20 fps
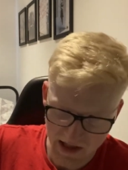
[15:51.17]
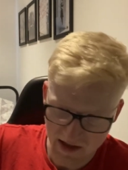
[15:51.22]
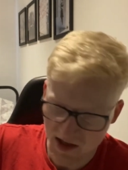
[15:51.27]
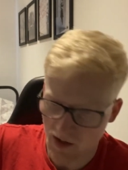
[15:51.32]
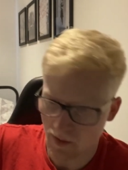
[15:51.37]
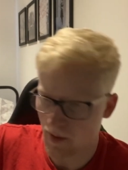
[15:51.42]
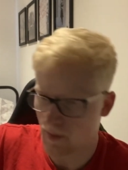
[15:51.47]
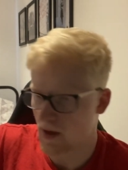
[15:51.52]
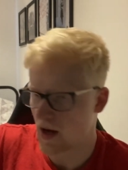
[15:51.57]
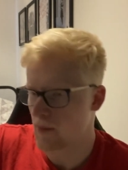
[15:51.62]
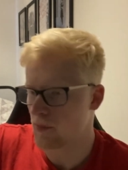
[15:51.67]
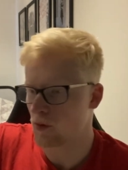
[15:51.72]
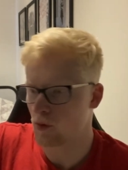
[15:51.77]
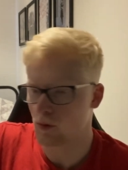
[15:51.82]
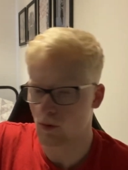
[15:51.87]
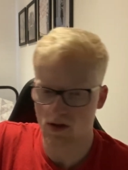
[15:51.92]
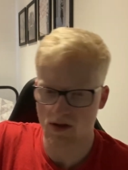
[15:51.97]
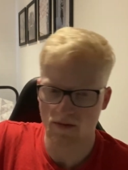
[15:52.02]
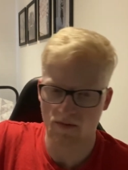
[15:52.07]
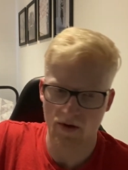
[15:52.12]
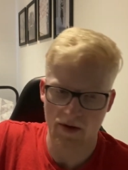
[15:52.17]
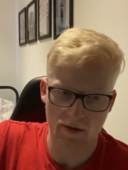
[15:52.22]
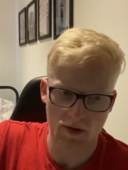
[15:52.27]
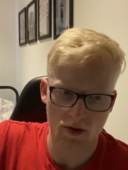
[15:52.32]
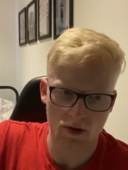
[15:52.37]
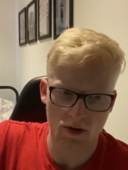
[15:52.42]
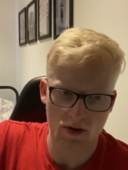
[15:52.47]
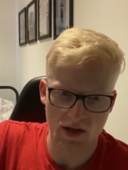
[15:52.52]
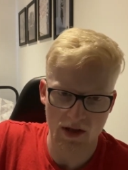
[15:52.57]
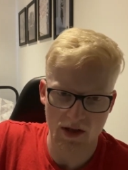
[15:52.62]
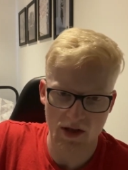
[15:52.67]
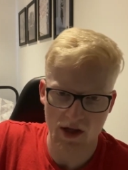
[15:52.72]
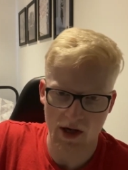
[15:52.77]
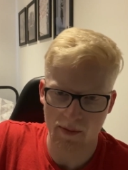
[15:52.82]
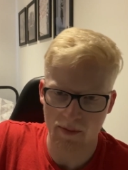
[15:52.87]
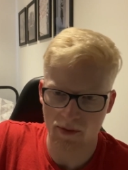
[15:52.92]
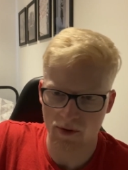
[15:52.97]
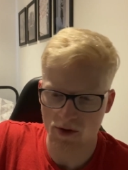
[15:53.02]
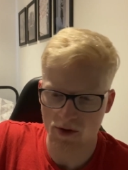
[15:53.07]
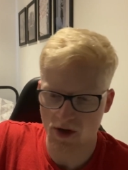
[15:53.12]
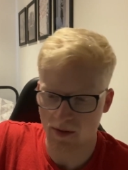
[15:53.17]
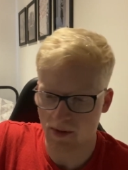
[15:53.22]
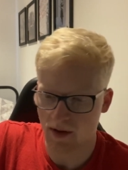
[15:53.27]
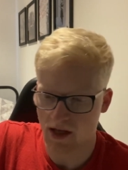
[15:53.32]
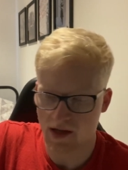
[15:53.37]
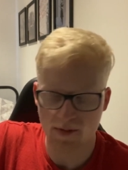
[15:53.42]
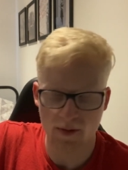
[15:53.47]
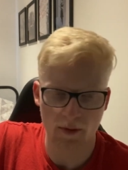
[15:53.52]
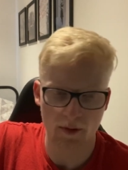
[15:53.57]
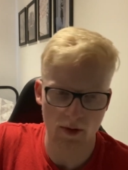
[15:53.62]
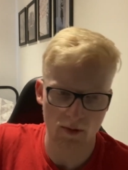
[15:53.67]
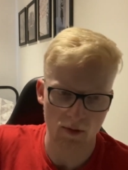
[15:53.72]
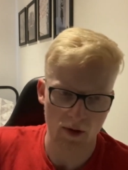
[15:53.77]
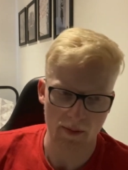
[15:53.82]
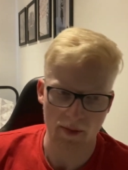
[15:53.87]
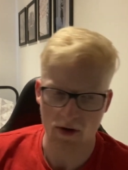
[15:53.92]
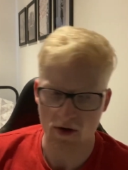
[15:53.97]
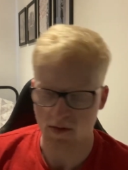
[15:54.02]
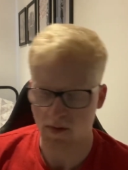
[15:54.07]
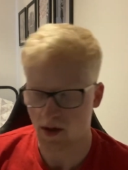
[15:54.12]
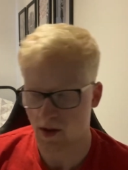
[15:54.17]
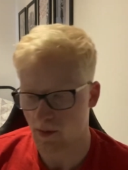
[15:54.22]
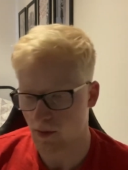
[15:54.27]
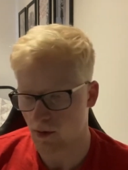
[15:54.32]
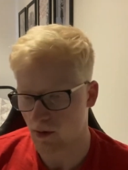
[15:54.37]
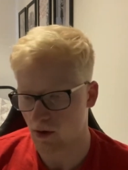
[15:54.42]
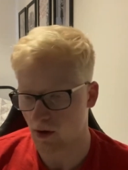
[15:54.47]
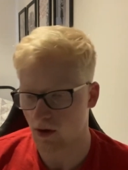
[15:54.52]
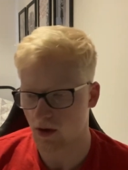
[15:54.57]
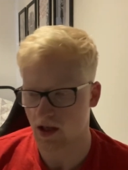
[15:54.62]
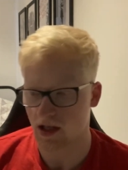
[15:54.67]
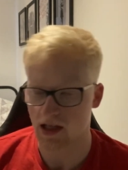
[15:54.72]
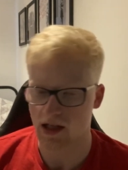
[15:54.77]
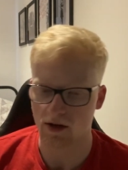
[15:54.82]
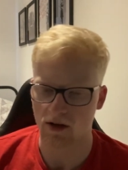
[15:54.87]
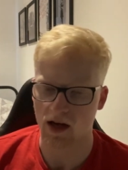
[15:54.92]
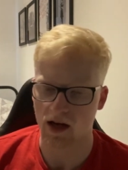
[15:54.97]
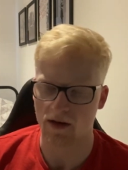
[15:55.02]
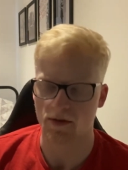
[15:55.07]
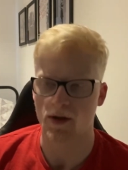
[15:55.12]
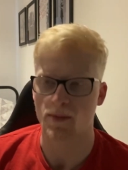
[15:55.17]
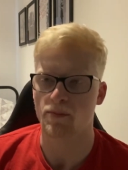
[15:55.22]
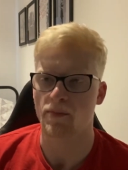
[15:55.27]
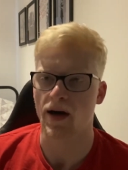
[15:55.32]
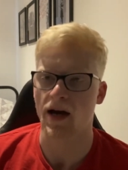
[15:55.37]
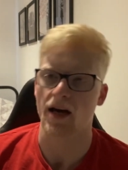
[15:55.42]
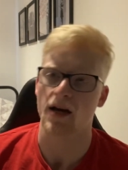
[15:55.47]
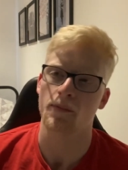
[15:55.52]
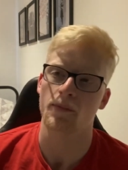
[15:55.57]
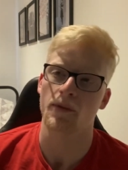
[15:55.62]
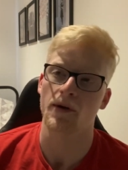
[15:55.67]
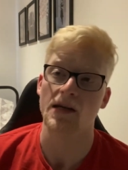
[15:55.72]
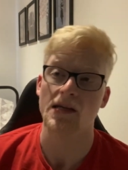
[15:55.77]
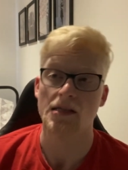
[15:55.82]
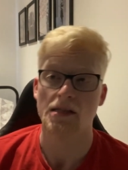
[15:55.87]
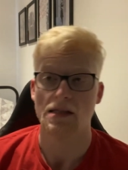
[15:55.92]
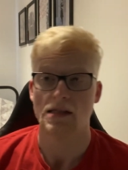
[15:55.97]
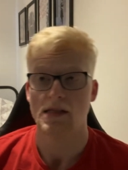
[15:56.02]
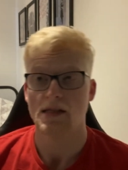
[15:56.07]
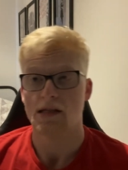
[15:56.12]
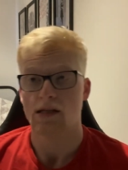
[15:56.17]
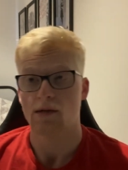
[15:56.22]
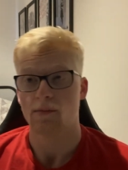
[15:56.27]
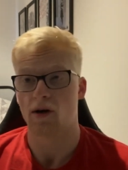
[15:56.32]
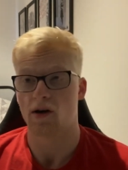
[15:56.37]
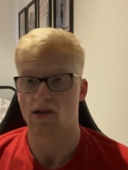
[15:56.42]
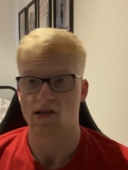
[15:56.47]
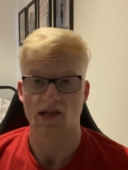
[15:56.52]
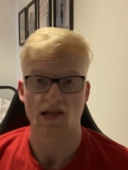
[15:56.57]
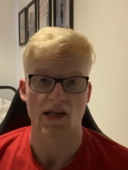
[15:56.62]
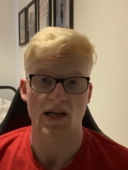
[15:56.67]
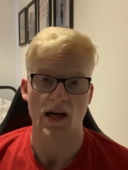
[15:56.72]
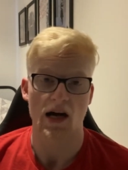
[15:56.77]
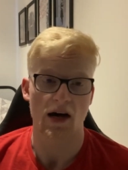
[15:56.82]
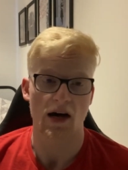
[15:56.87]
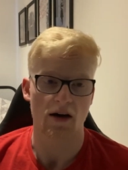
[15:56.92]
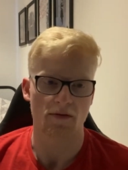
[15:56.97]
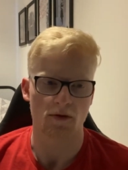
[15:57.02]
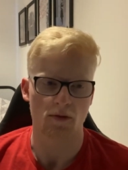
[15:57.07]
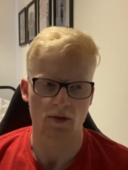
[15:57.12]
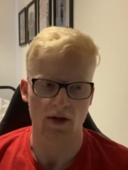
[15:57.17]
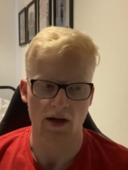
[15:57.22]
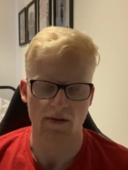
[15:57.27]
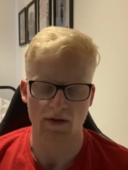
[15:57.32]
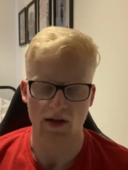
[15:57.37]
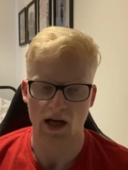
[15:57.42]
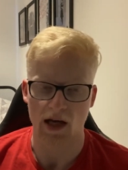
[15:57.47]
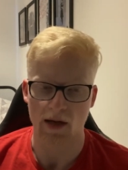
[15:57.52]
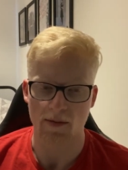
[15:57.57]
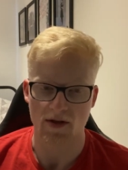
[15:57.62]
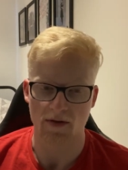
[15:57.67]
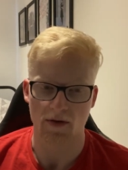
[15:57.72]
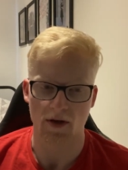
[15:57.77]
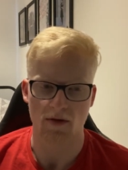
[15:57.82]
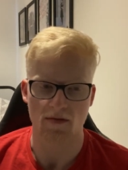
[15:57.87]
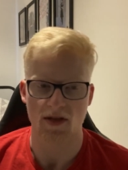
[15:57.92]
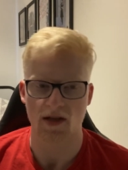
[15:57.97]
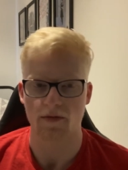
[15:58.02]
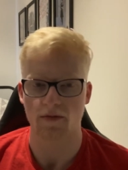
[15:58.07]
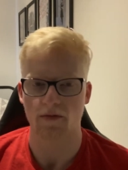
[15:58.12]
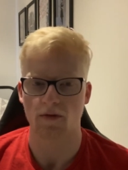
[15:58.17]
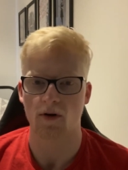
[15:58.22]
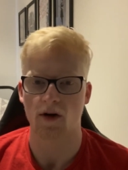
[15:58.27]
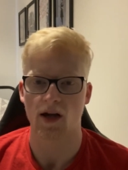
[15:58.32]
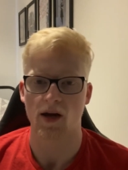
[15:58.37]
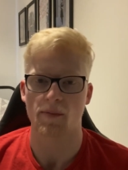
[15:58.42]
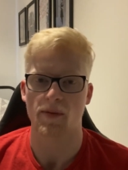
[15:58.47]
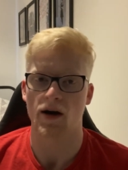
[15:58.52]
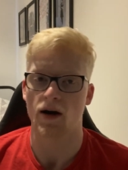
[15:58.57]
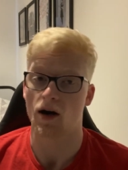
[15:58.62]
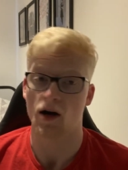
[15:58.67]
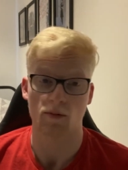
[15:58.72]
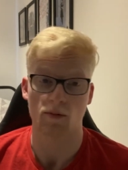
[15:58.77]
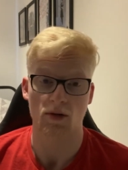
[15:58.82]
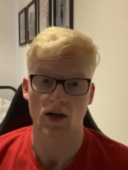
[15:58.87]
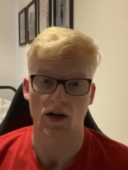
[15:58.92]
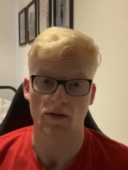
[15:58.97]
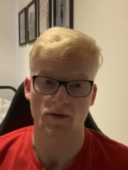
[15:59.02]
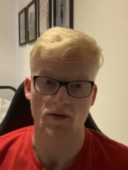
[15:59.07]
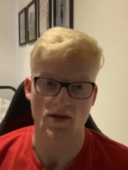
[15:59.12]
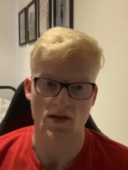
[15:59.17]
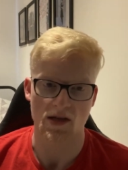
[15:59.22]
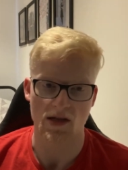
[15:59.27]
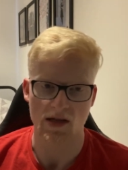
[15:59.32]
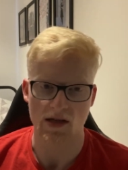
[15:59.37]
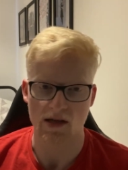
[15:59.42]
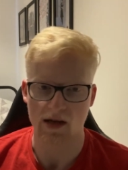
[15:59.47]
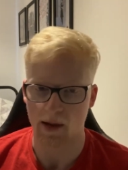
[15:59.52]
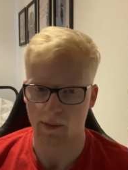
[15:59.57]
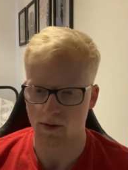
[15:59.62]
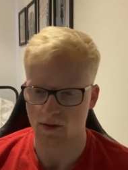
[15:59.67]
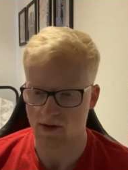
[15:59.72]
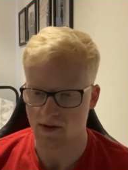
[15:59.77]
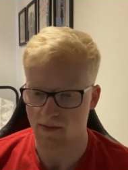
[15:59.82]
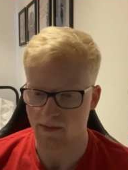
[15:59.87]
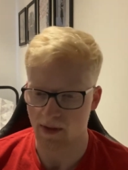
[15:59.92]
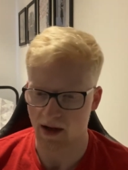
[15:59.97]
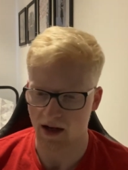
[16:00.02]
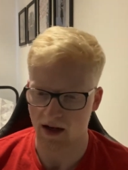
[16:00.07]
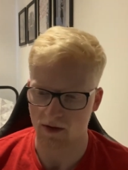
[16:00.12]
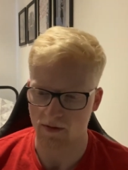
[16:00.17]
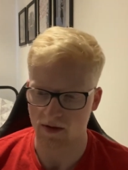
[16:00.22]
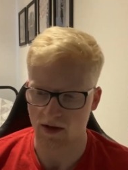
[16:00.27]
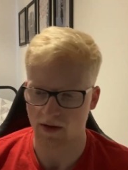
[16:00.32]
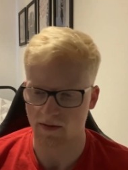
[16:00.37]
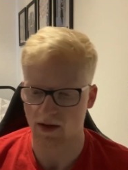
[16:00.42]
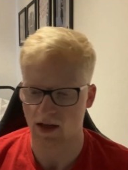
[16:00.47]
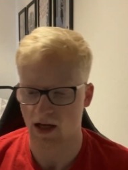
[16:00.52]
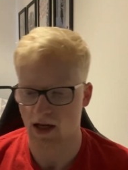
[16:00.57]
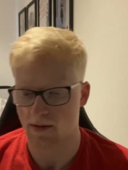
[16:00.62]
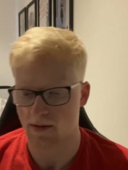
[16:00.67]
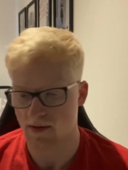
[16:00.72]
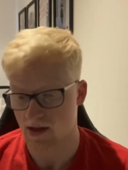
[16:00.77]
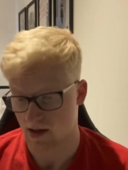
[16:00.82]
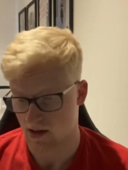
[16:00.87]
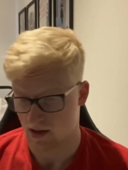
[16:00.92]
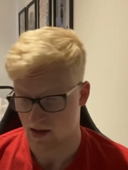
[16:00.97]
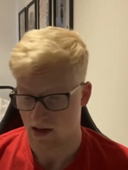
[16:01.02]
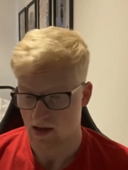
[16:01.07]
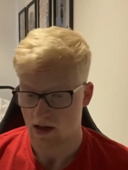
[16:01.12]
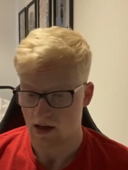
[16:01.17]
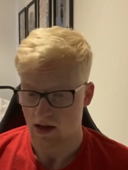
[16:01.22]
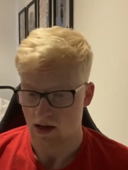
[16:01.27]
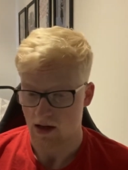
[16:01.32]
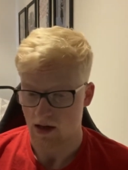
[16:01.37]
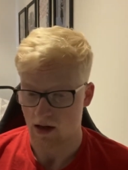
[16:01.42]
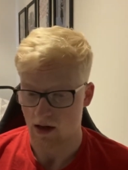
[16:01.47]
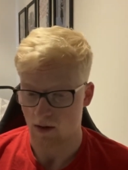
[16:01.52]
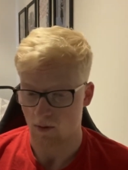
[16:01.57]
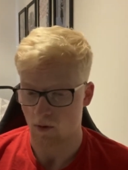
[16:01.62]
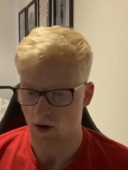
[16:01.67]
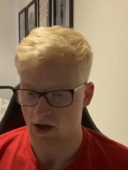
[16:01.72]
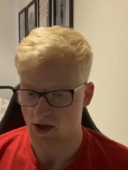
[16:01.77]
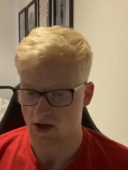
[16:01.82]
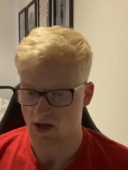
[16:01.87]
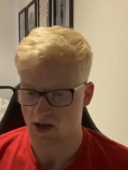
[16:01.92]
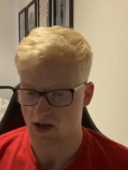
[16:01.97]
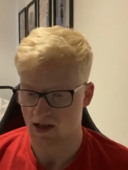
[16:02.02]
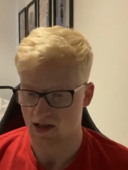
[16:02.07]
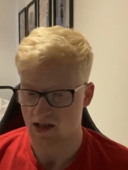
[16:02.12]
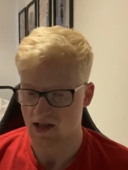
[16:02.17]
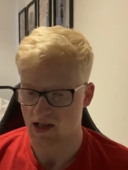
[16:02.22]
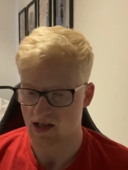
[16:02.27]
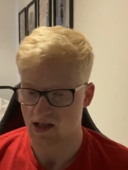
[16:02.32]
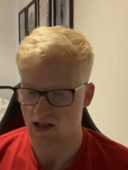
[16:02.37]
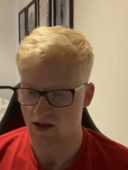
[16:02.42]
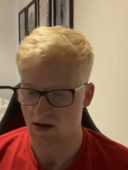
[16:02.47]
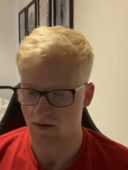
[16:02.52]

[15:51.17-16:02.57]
his time at Blackpool wasn't very good in the Championship, and that's probably why most people are not keen on having him back. But personally, out of all the other names I think I've seen flying about, I would love to see Appleton back over the other names, which consist